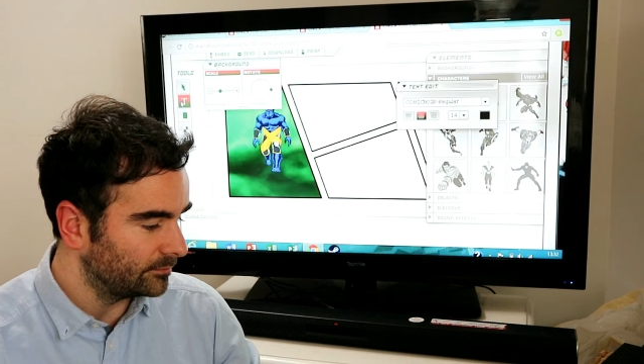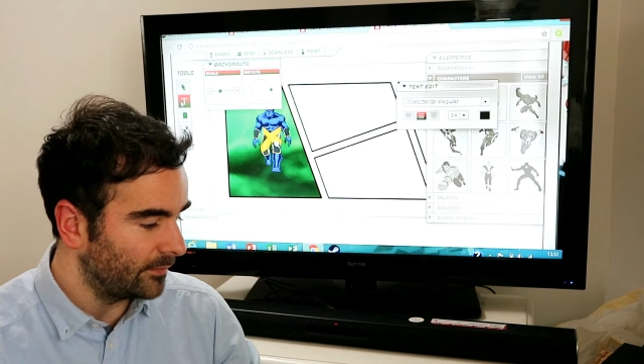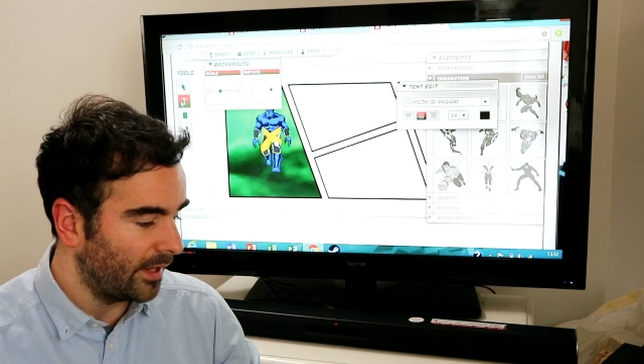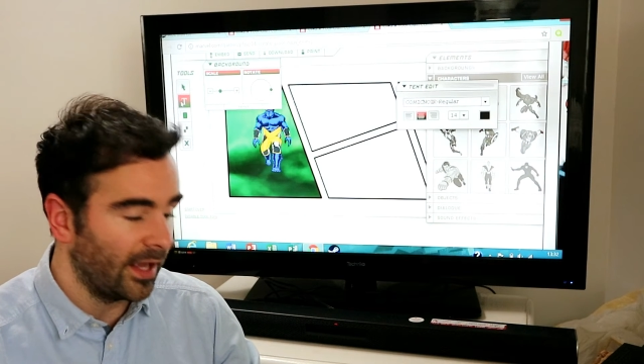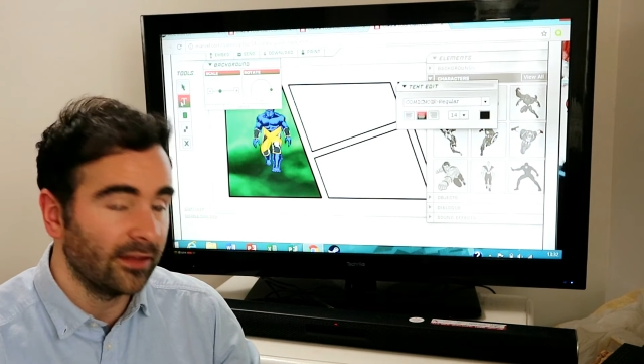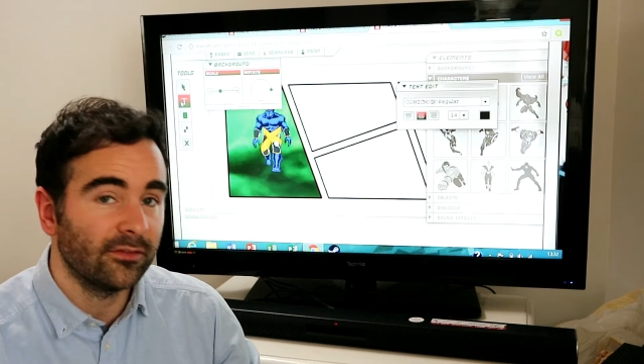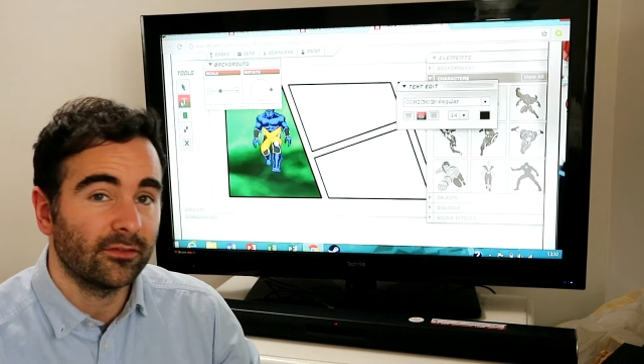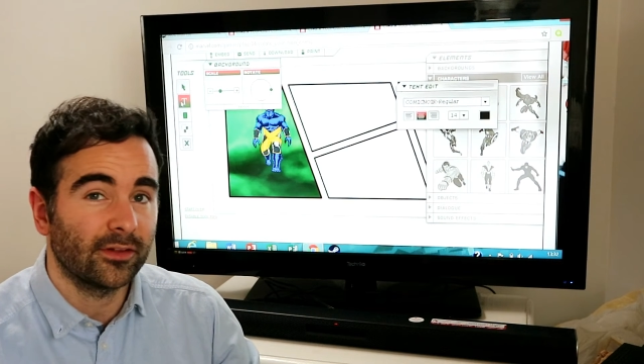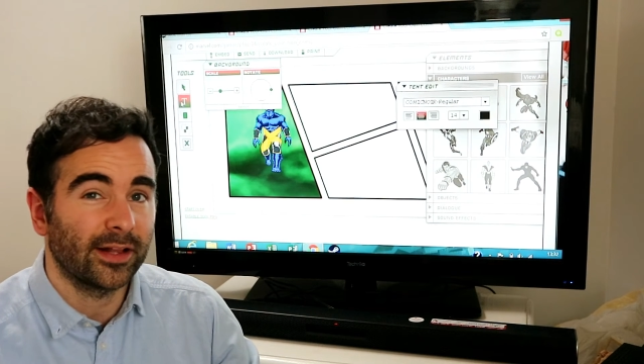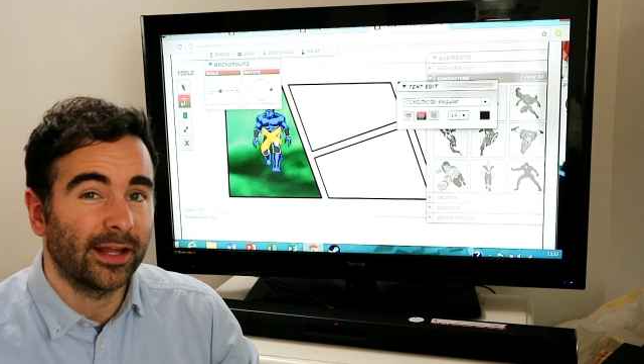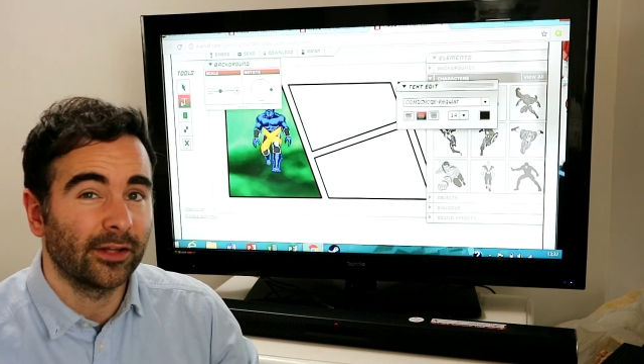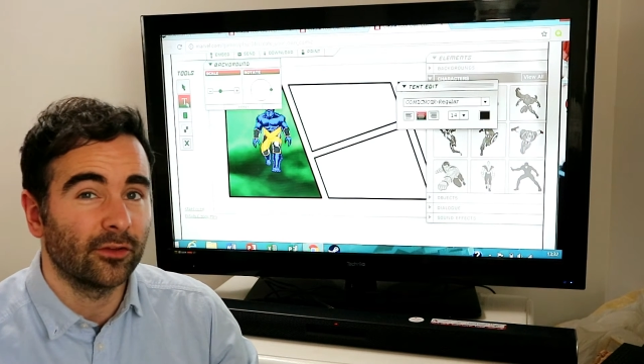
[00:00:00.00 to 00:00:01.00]
in,
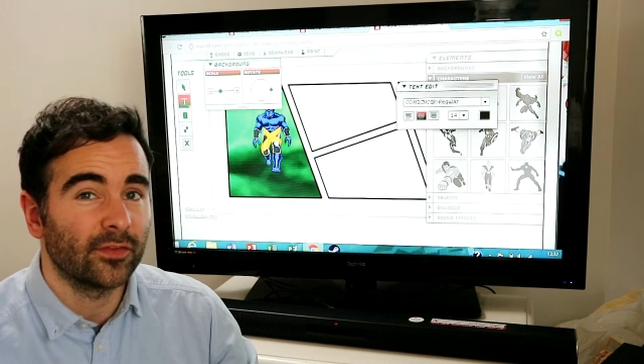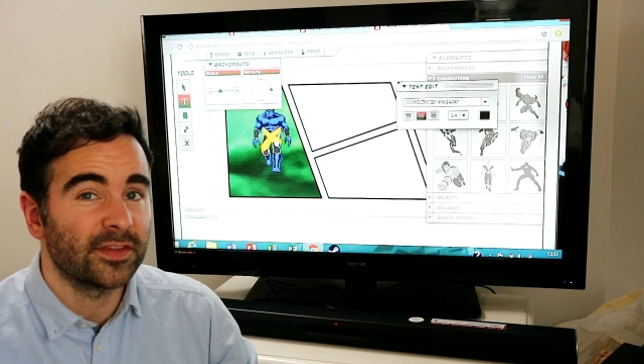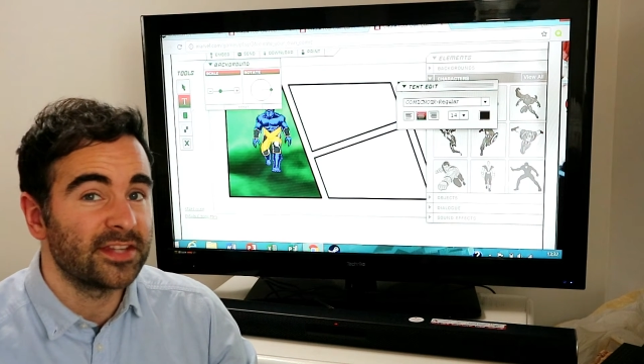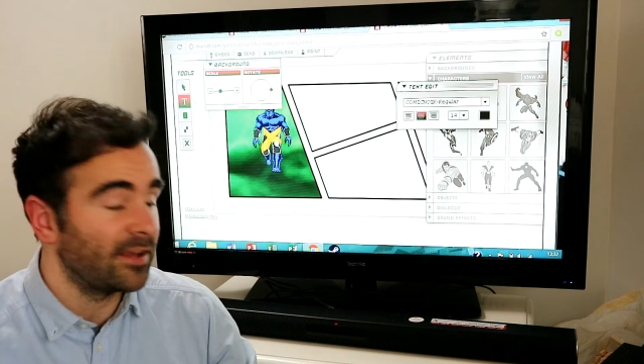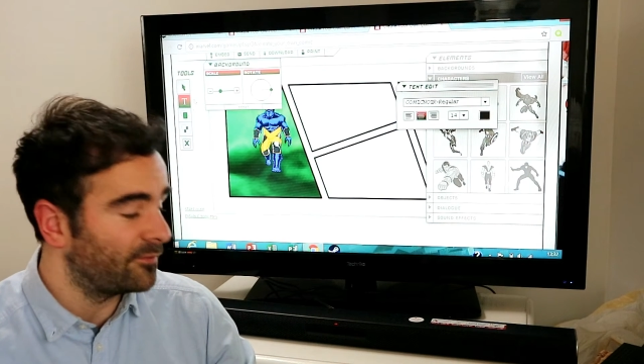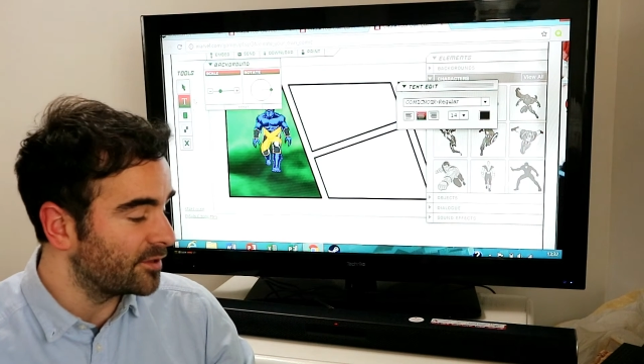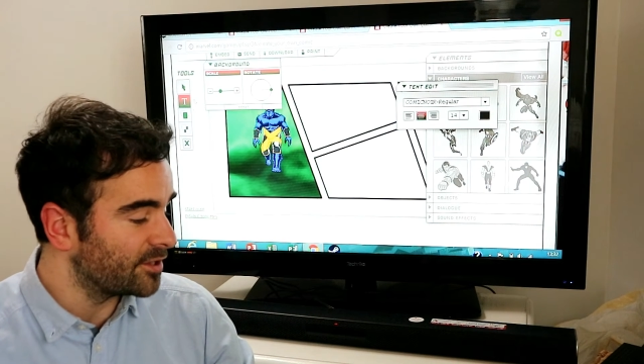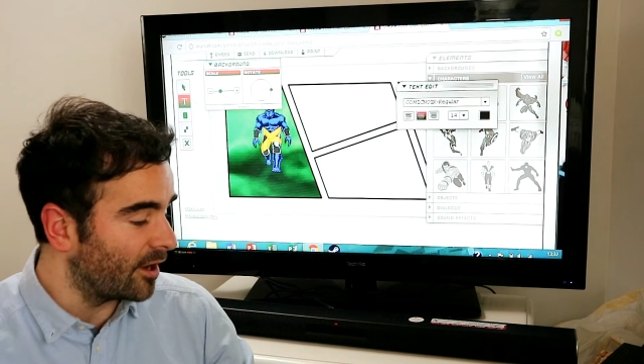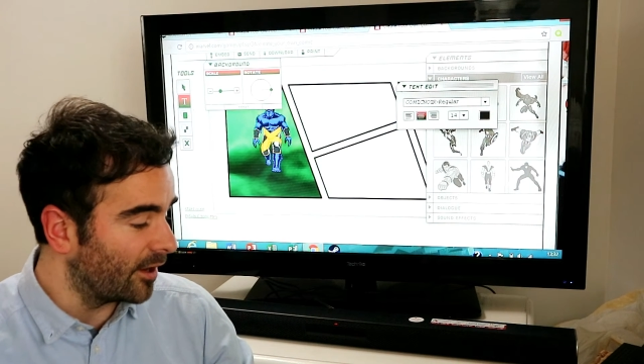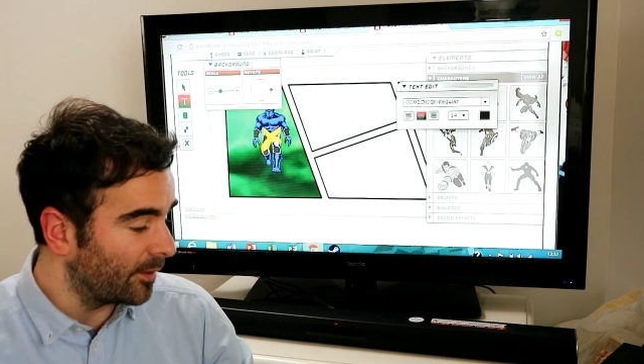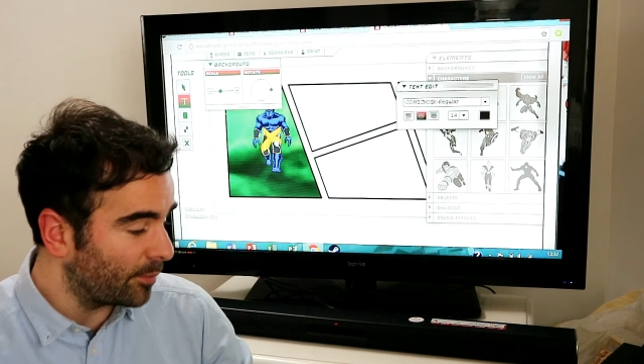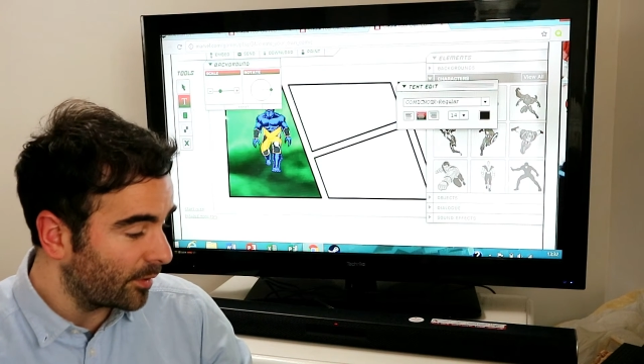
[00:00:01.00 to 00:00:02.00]
clicking on the T for
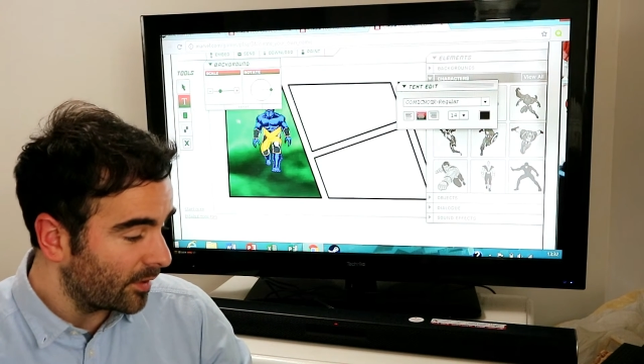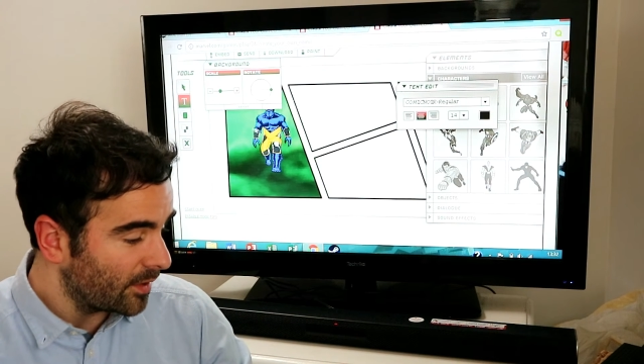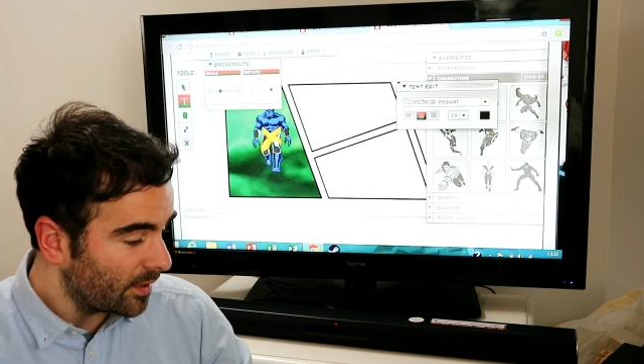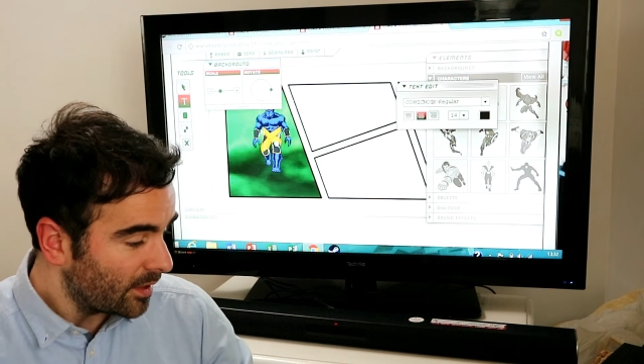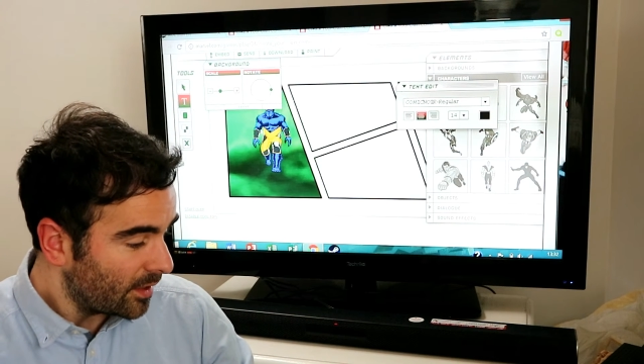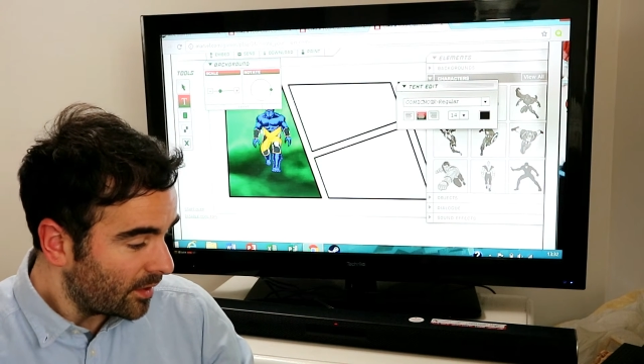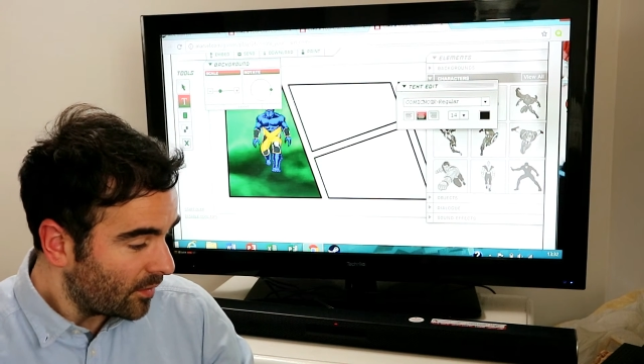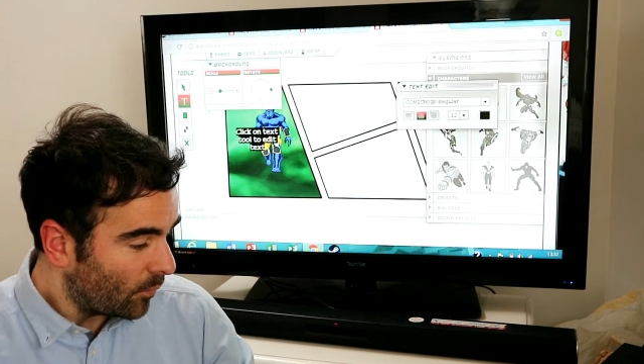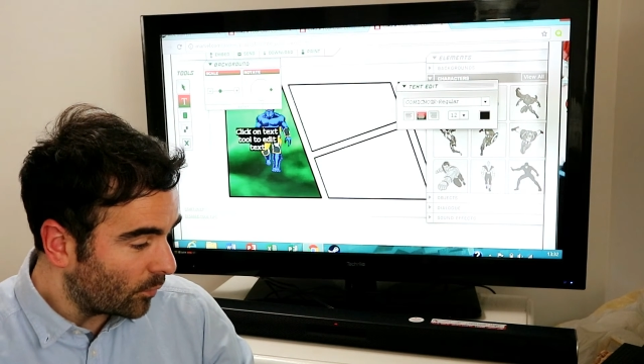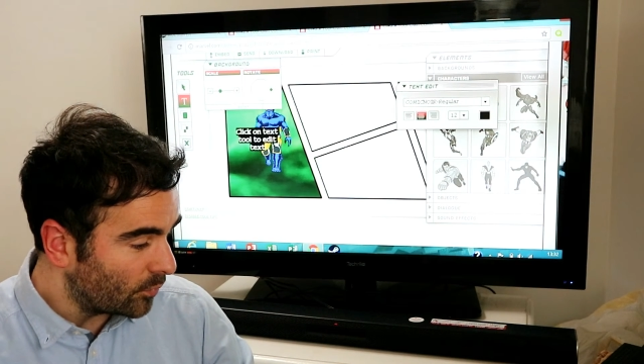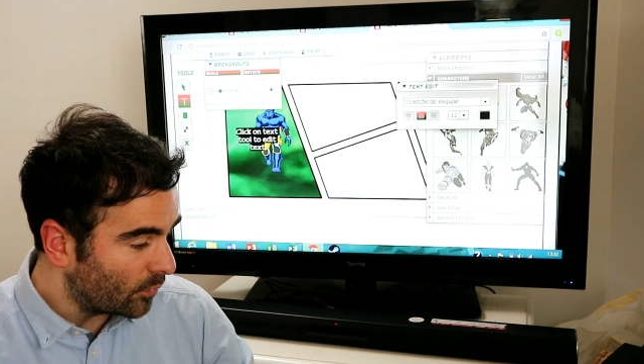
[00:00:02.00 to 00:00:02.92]
type, when you